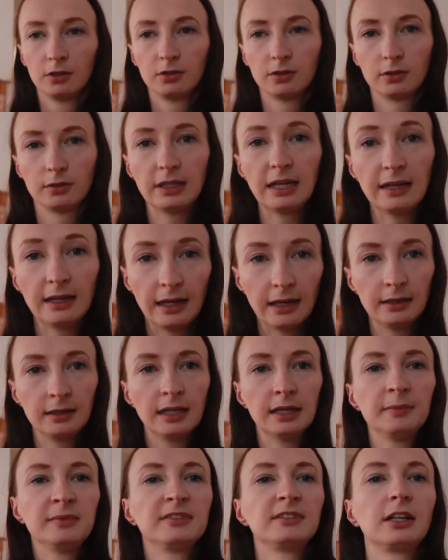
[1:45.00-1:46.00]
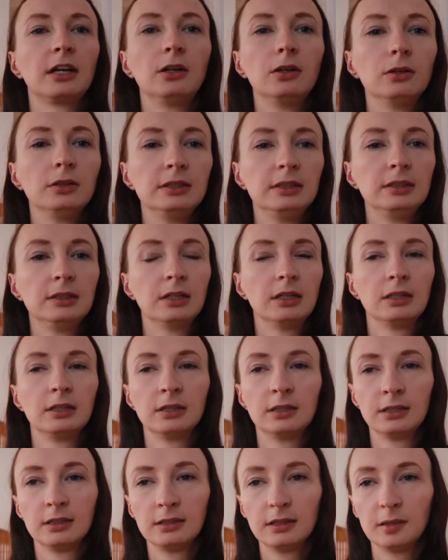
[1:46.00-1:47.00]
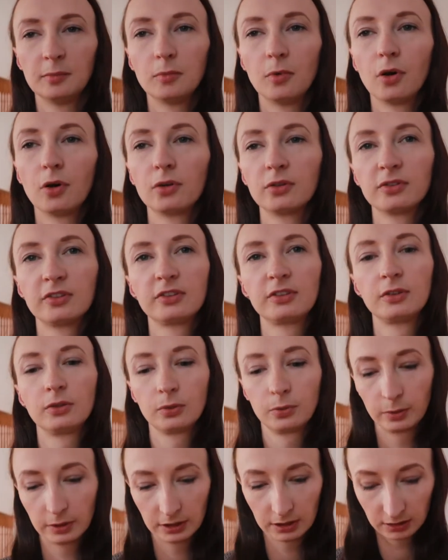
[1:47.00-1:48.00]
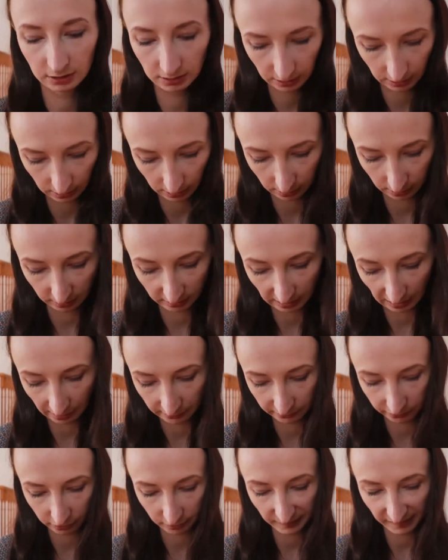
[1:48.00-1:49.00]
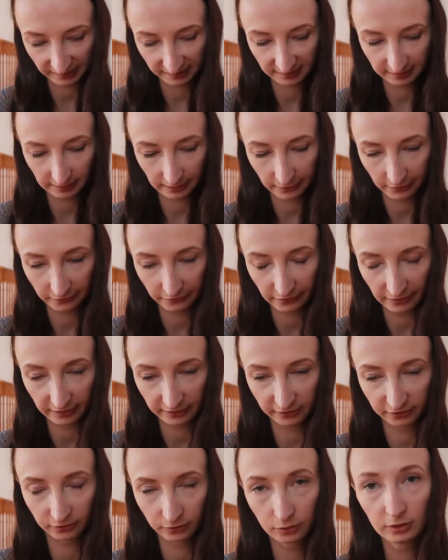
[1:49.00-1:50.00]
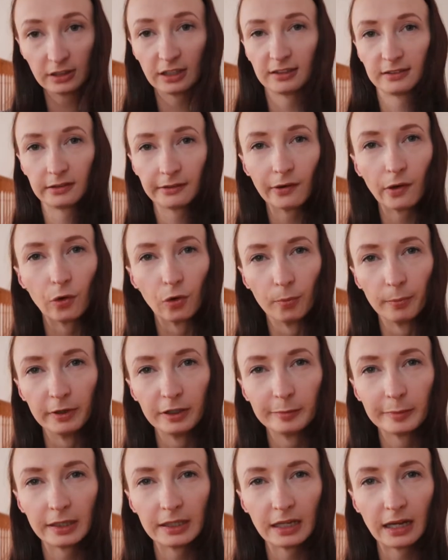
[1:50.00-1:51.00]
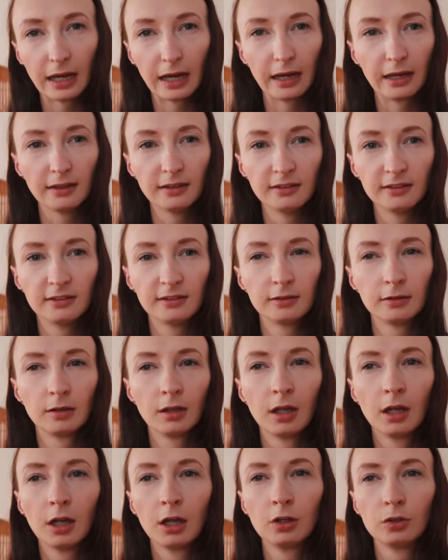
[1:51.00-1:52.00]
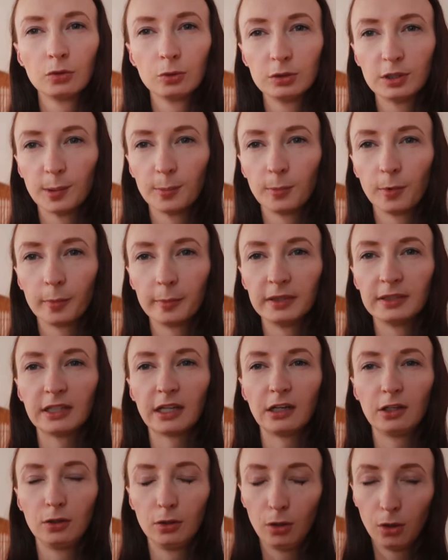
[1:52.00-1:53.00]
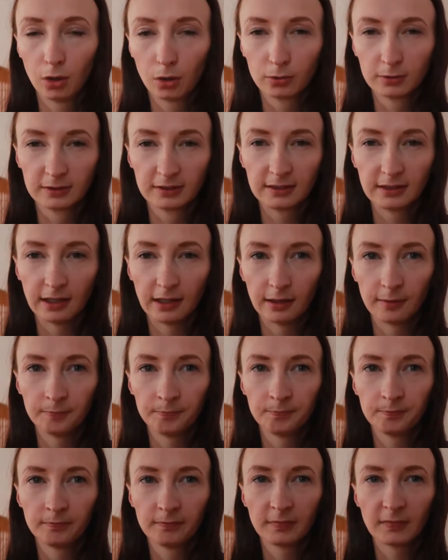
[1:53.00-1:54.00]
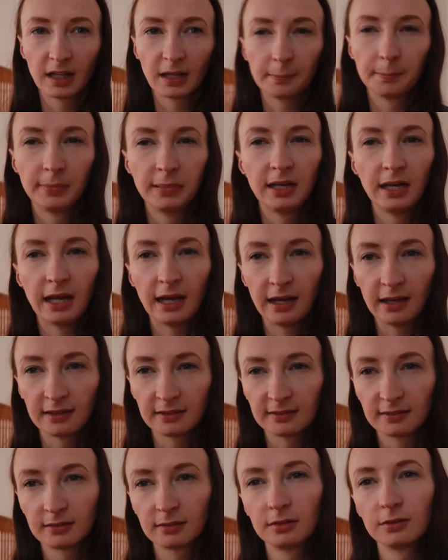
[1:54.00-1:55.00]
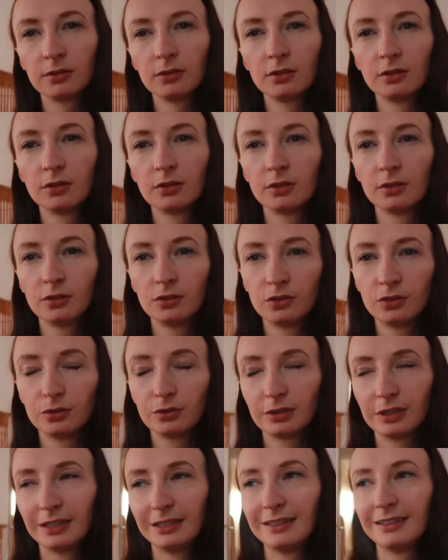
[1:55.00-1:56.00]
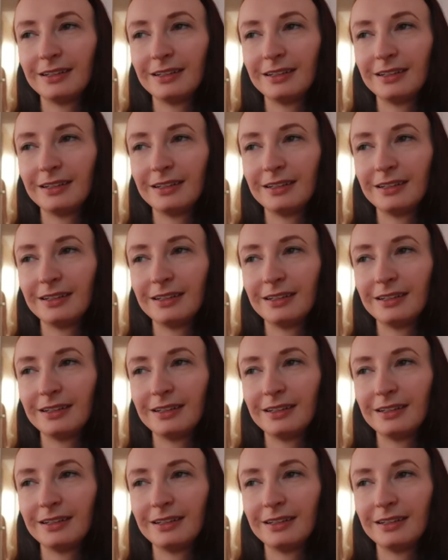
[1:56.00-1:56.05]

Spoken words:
So yeah, I am struggling the most with time for myself. As soon as I open my eyes to the moment I close them, plus plus